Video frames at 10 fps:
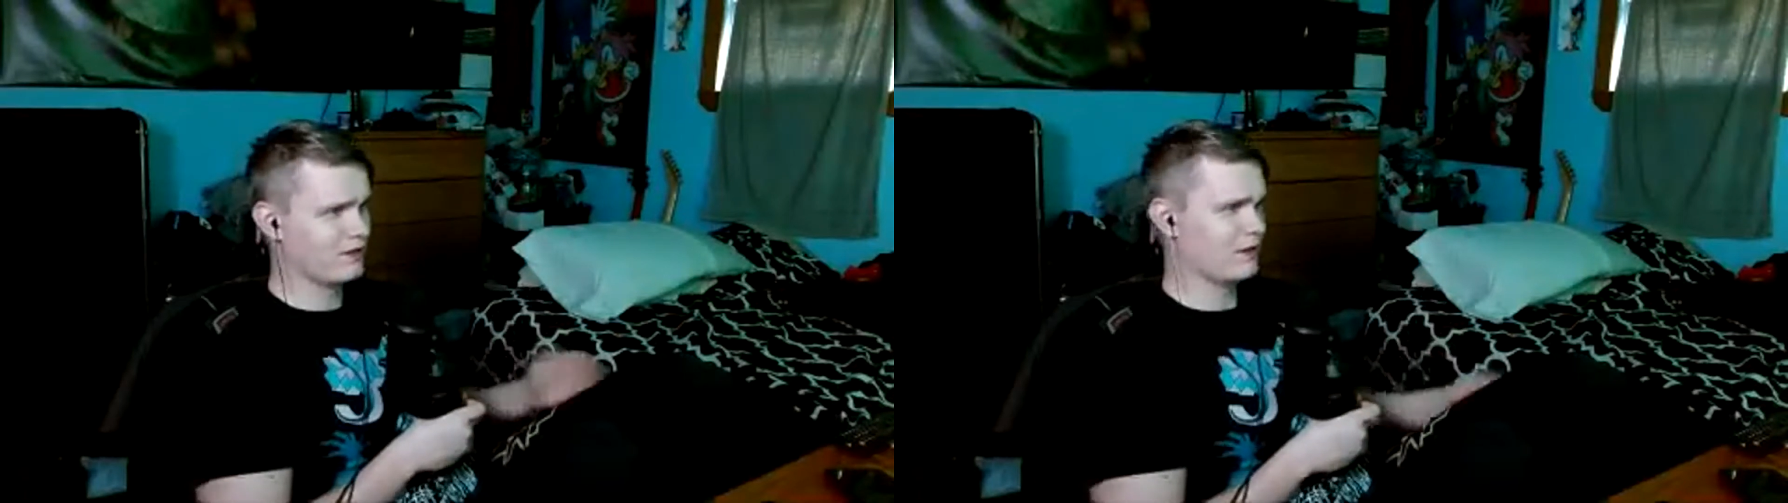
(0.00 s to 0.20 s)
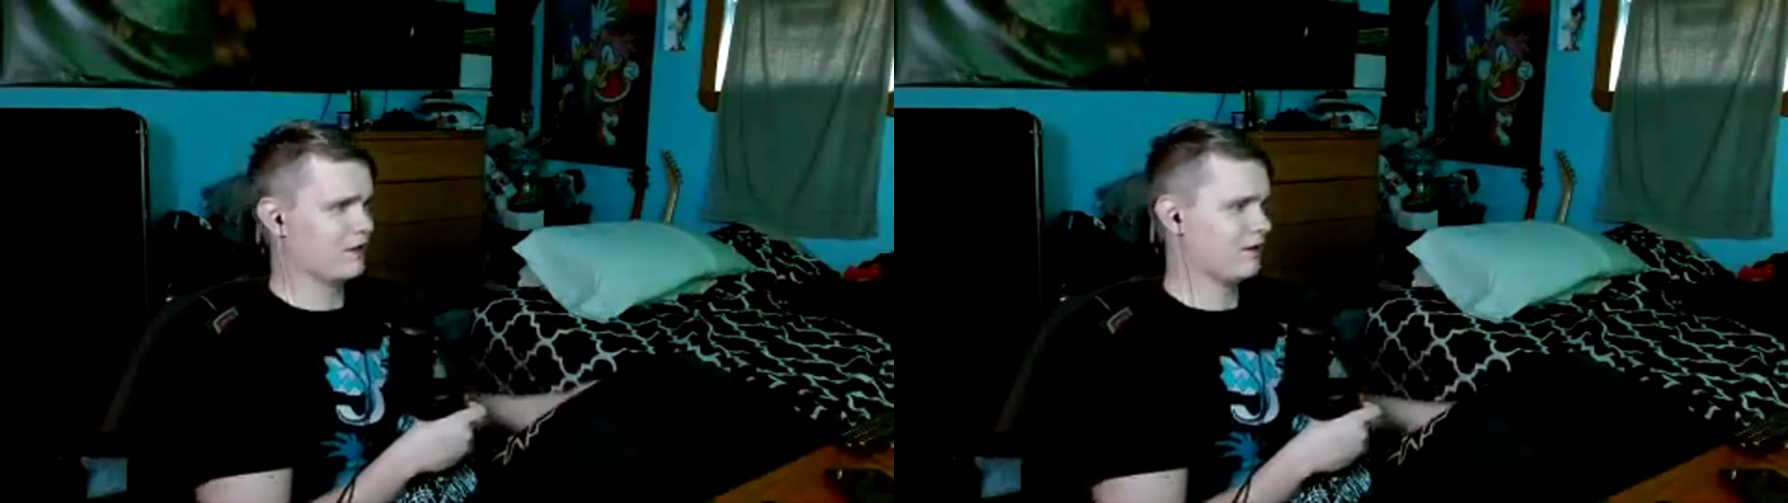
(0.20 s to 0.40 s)

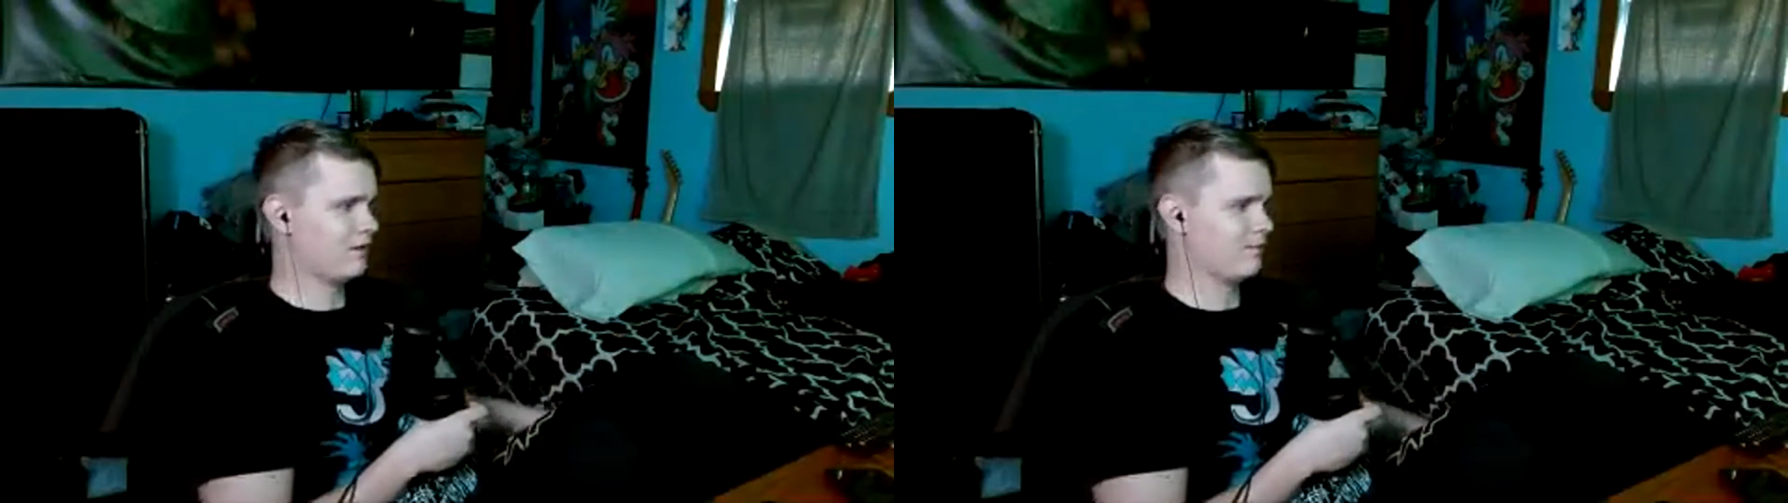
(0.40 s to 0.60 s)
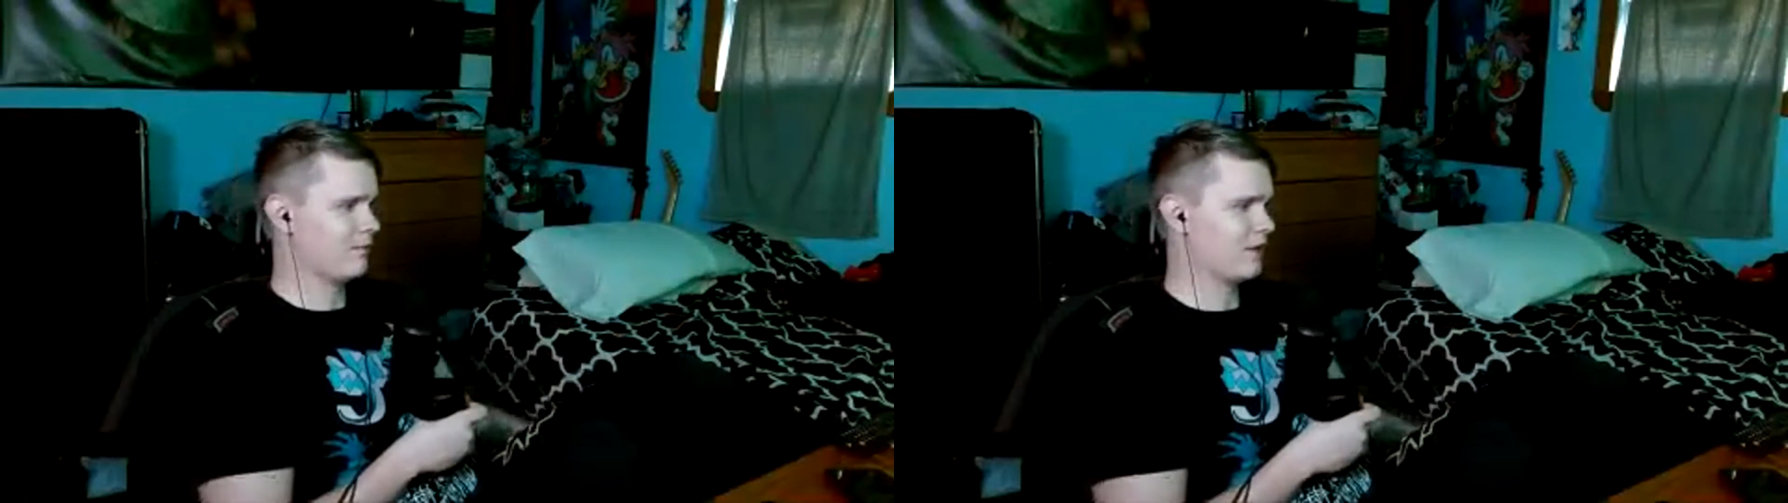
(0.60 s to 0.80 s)

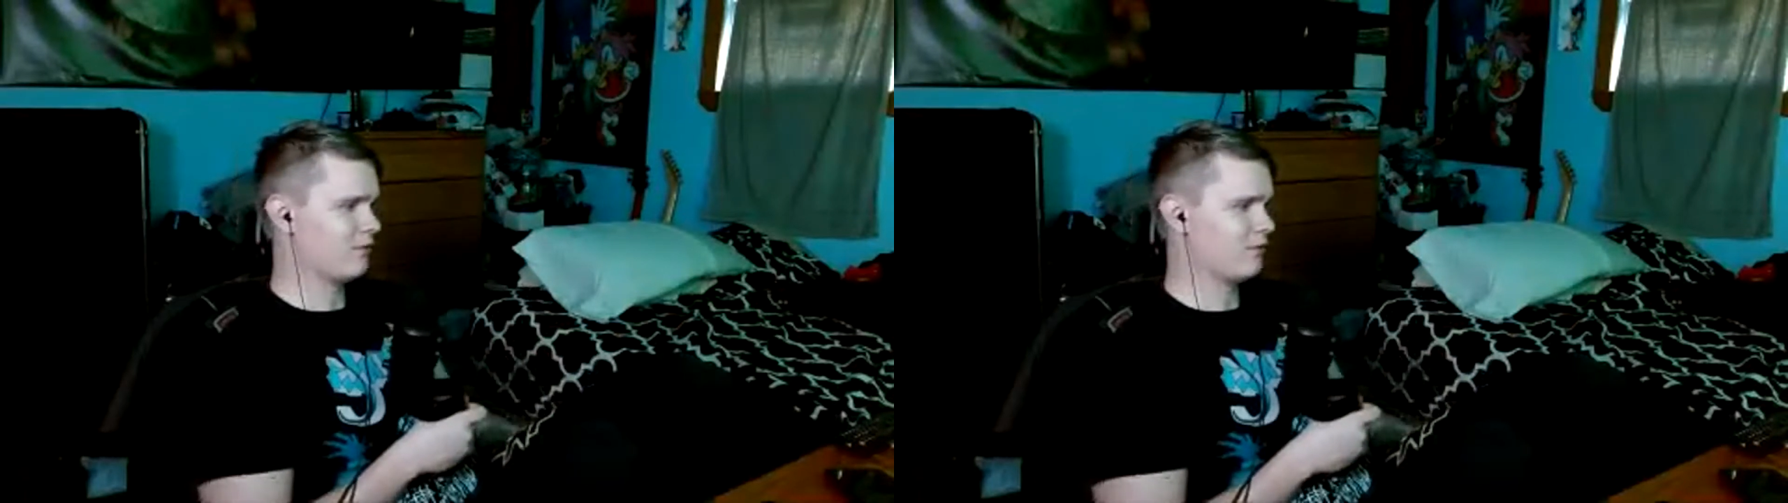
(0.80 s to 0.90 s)
I